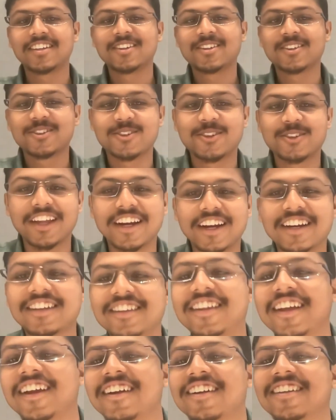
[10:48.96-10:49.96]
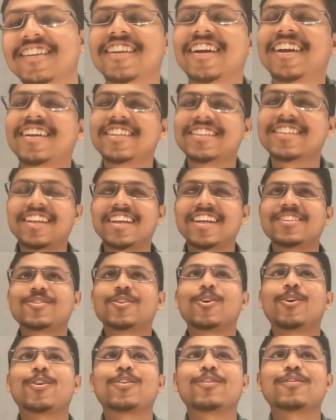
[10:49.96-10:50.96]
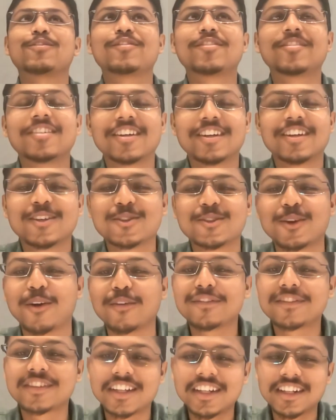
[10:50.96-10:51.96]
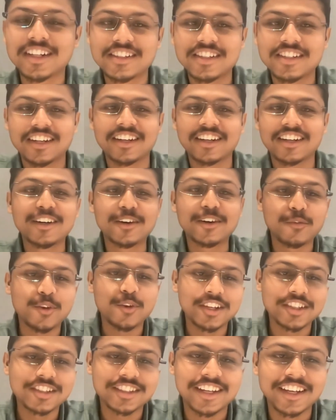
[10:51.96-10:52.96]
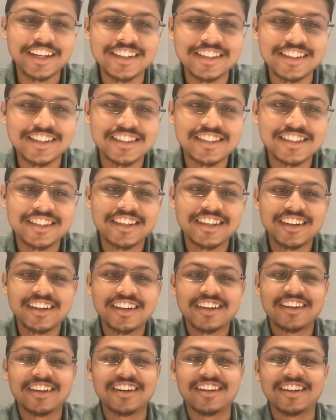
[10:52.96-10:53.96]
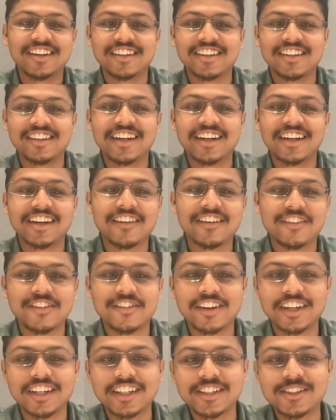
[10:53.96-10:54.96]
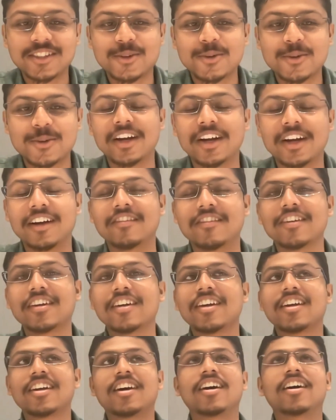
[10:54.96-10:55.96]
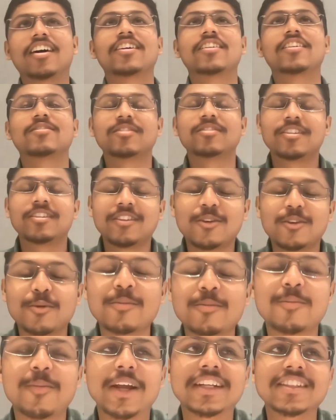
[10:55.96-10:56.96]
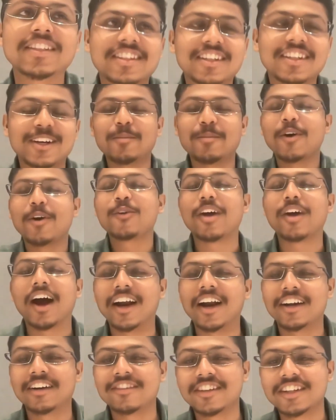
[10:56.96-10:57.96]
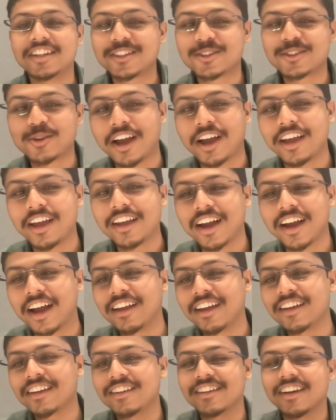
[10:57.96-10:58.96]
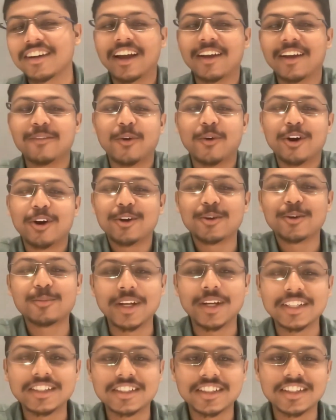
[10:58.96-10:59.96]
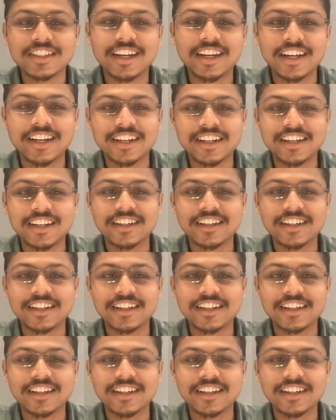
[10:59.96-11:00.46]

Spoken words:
So that is like sort of soft skills and interviewing skills that everyone needs to have. You mentioned about hard work. So I want to mention that